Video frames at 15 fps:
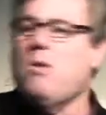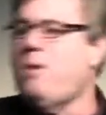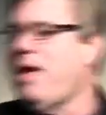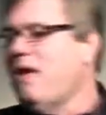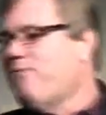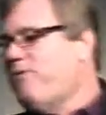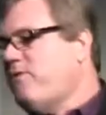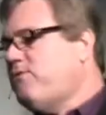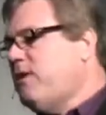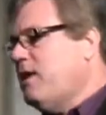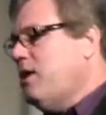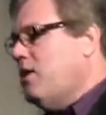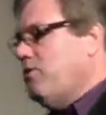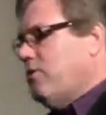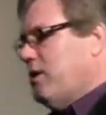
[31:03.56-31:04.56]
You know, we had
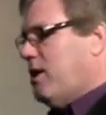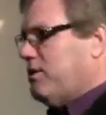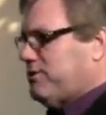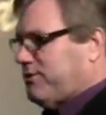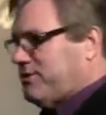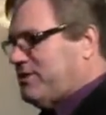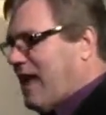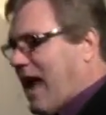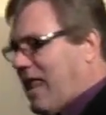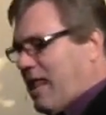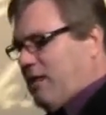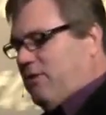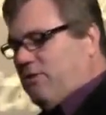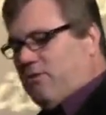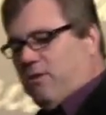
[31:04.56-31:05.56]
1,500 years of
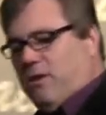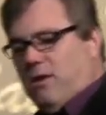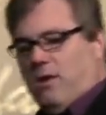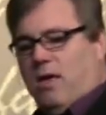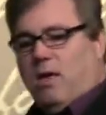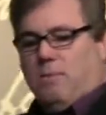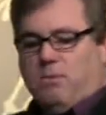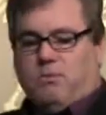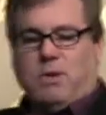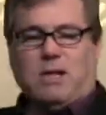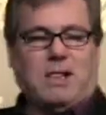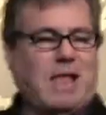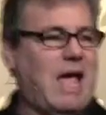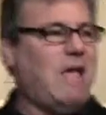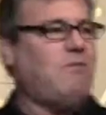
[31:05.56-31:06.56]
silence
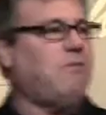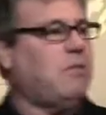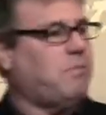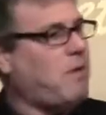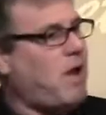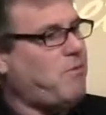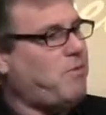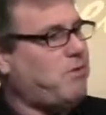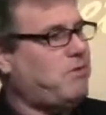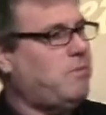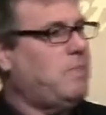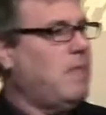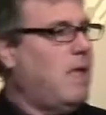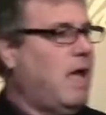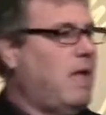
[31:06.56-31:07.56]
between the last of the
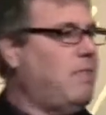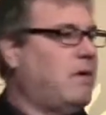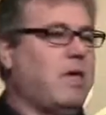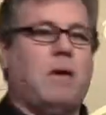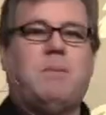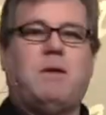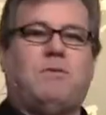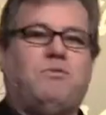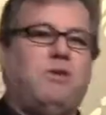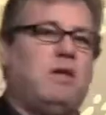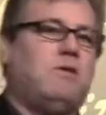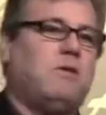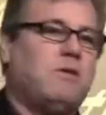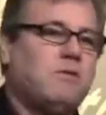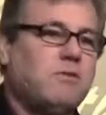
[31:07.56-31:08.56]
prophets and the coming of
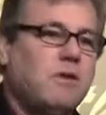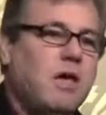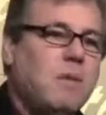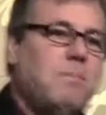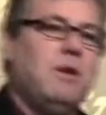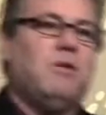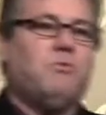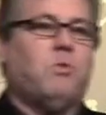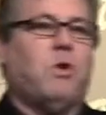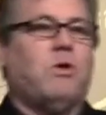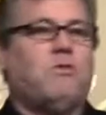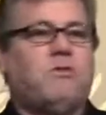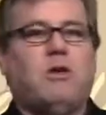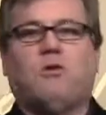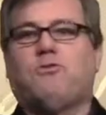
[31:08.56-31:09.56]
Jesus, but his
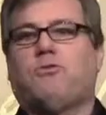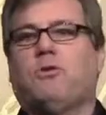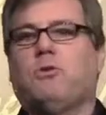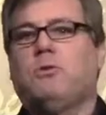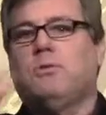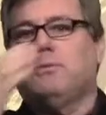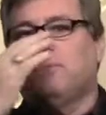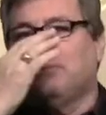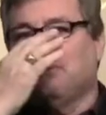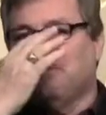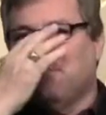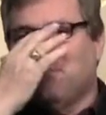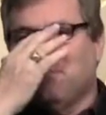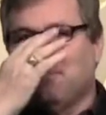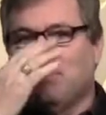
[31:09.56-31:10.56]
word's still true.
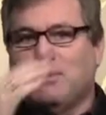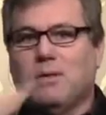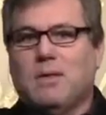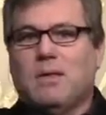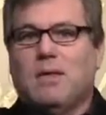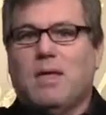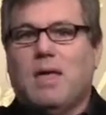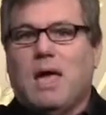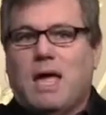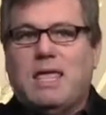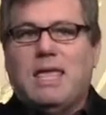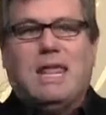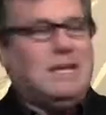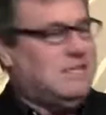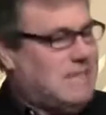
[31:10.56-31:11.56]

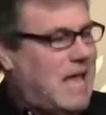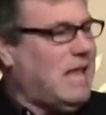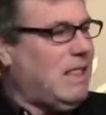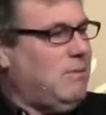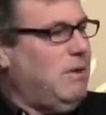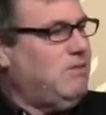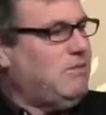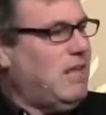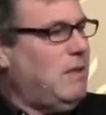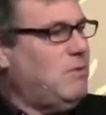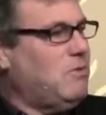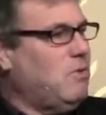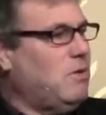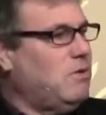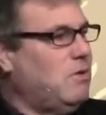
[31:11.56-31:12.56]
He did exactly what he said he
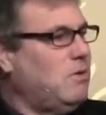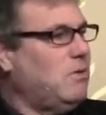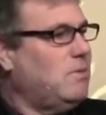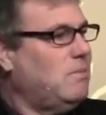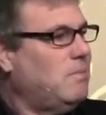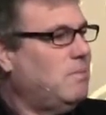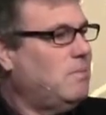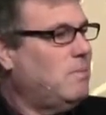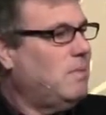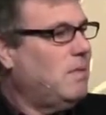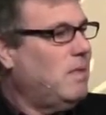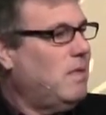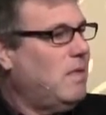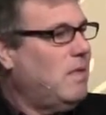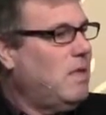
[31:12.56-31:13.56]
was going to do.
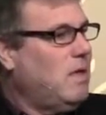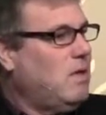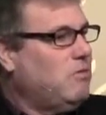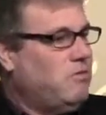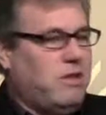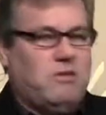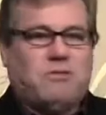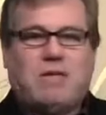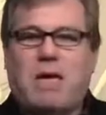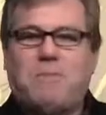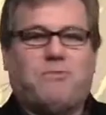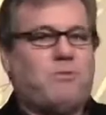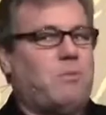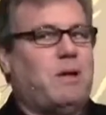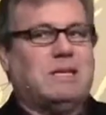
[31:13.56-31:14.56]
Jesus
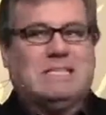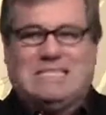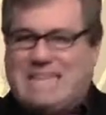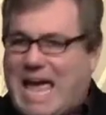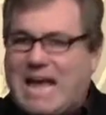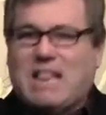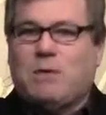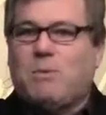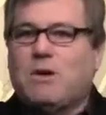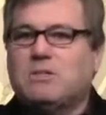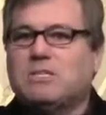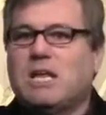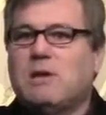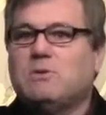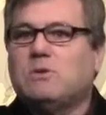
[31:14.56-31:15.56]
came from exactly where
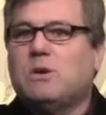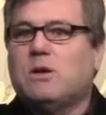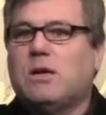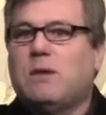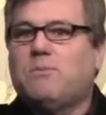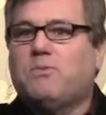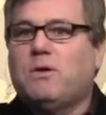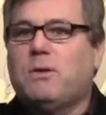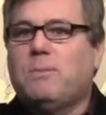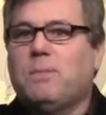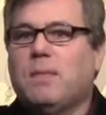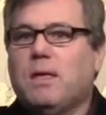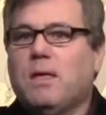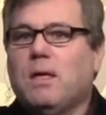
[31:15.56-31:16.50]
he said he was going to come from.